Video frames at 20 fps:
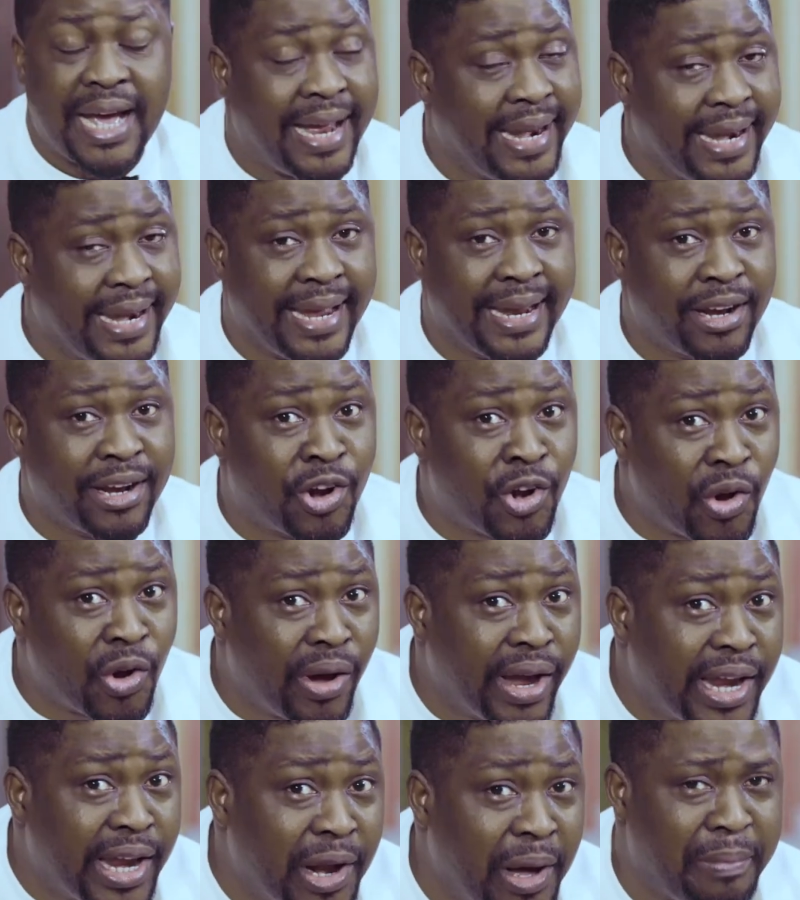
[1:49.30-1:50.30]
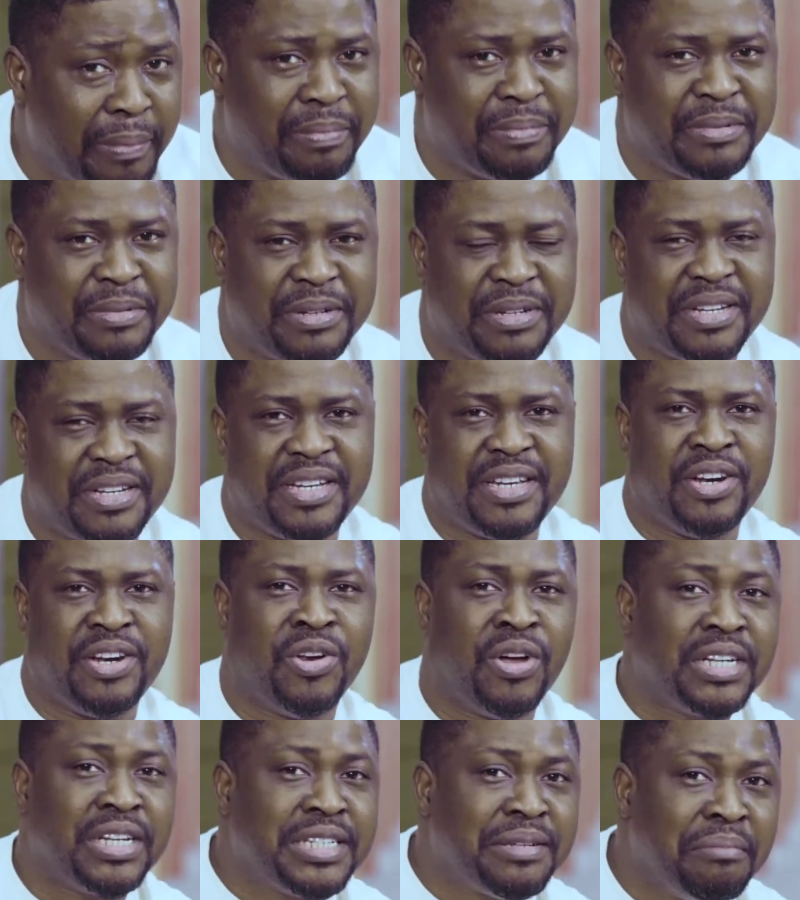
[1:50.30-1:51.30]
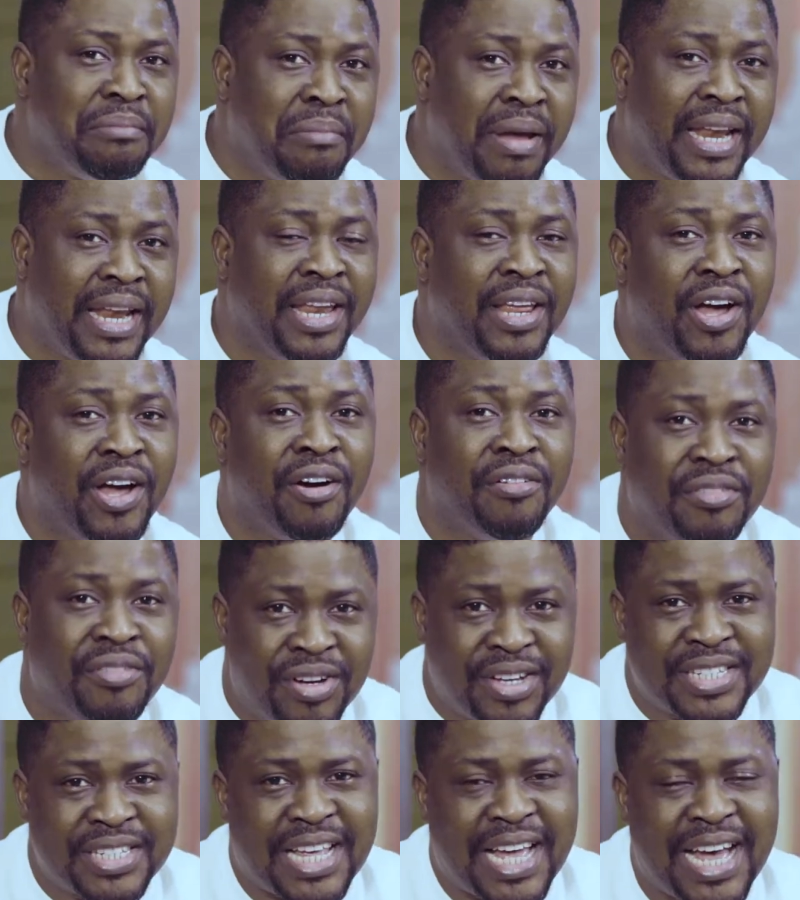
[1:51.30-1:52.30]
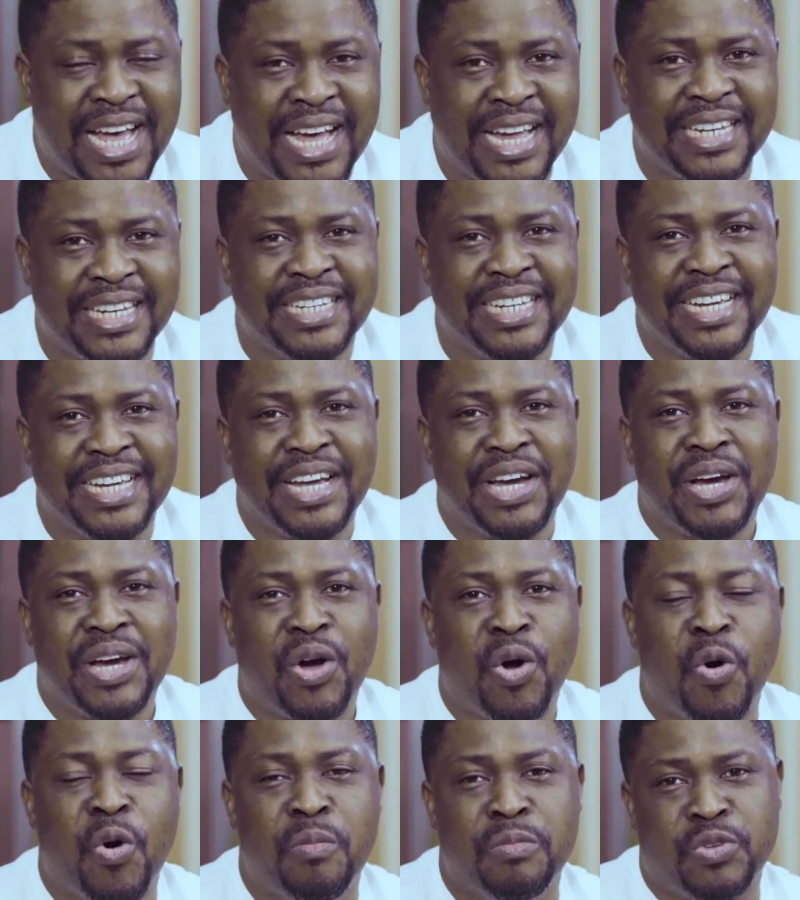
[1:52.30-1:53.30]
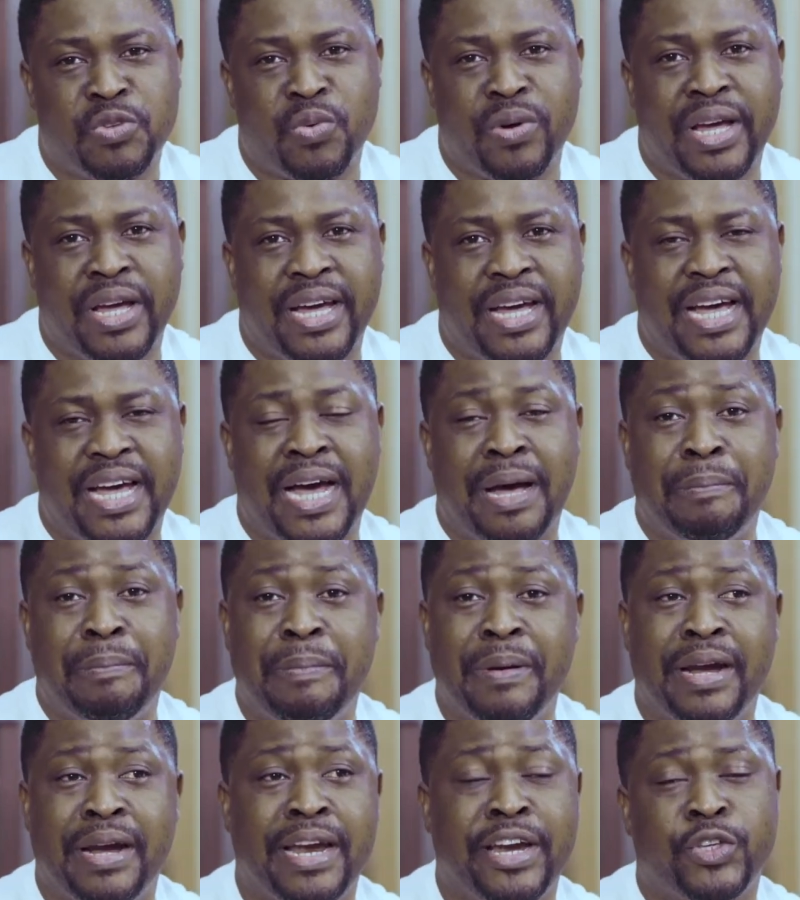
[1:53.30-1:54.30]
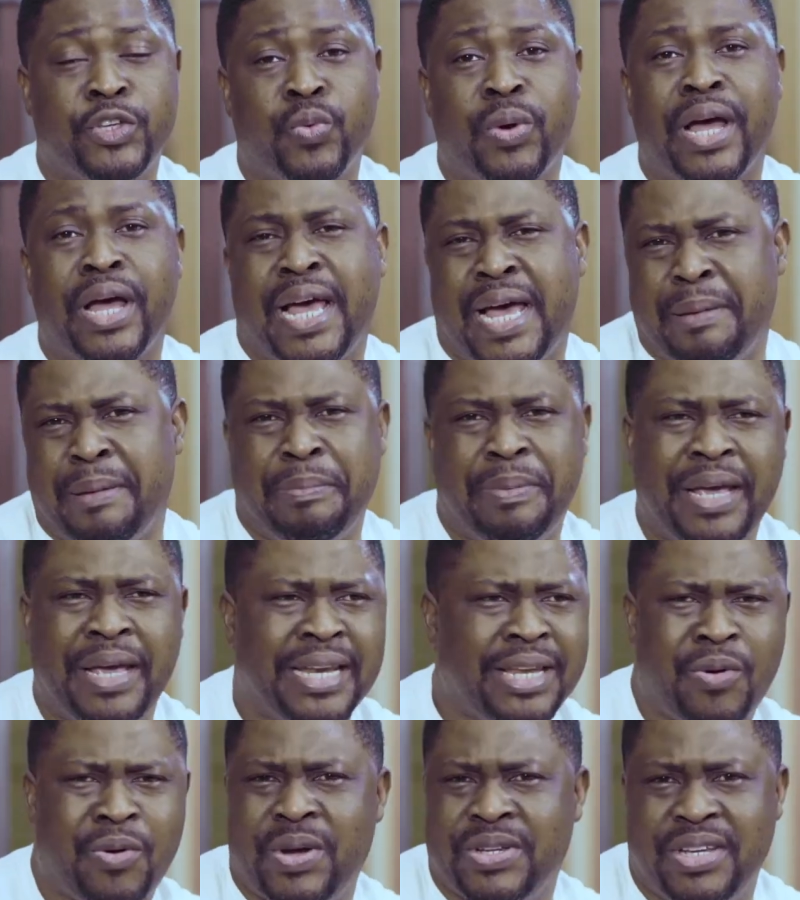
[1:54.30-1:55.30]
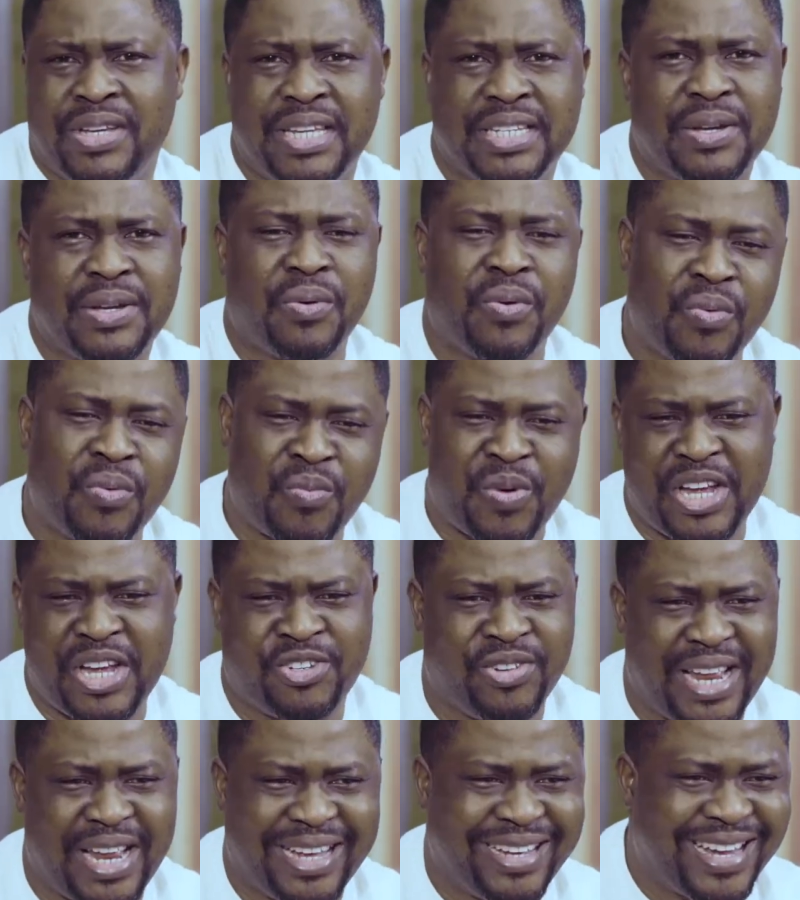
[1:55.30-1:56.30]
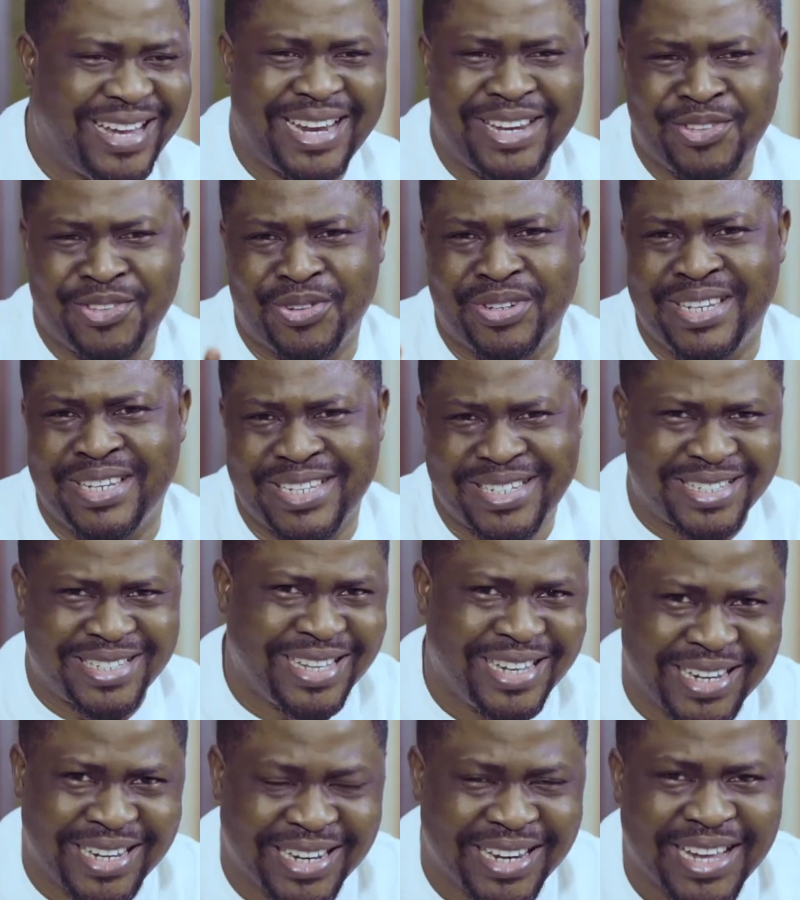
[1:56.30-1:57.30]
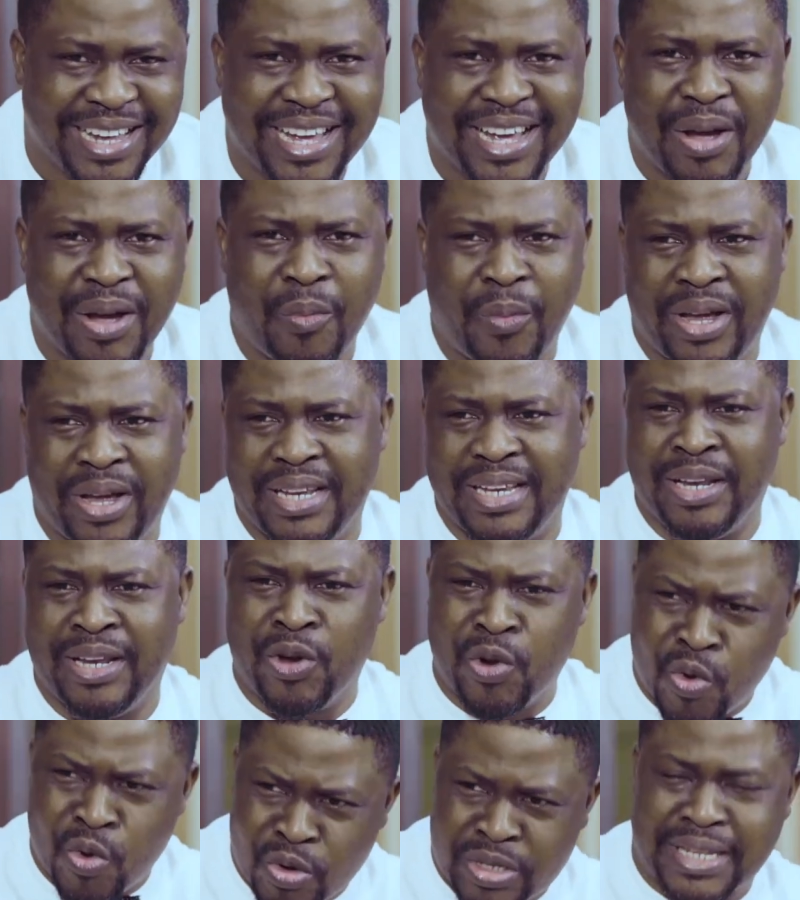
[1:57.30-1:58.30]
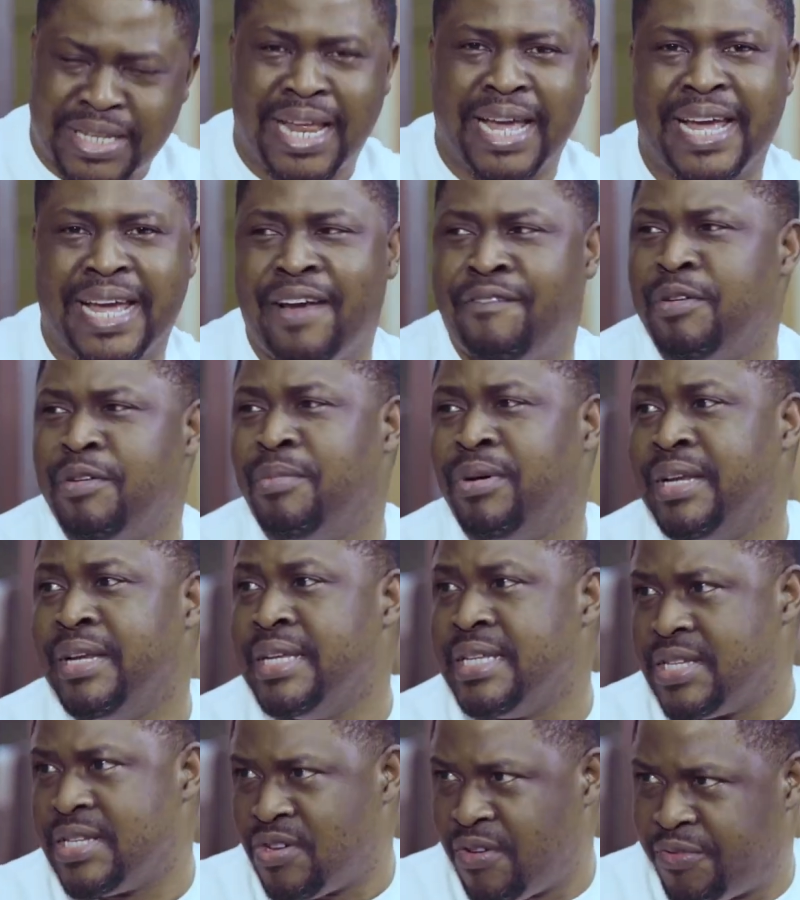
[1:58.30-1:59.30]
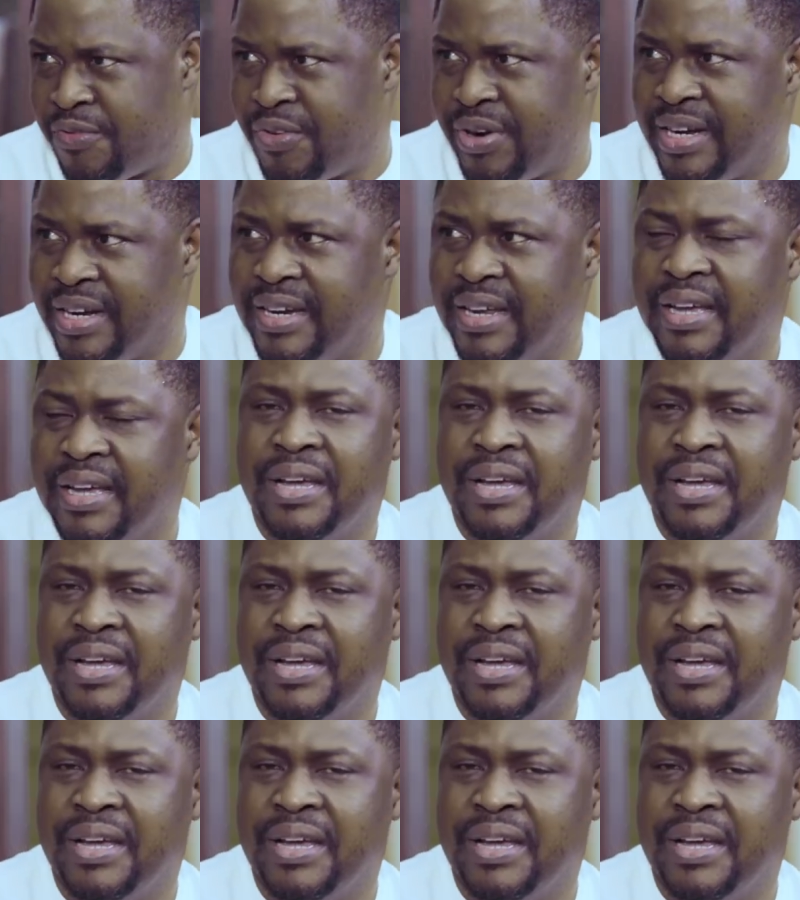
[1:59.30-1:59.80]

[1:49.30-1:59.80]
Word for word: And then growing up, not many of us had homes where our parents were happy. And the question is, why should I get into this thing when it looks like everybody is suffering?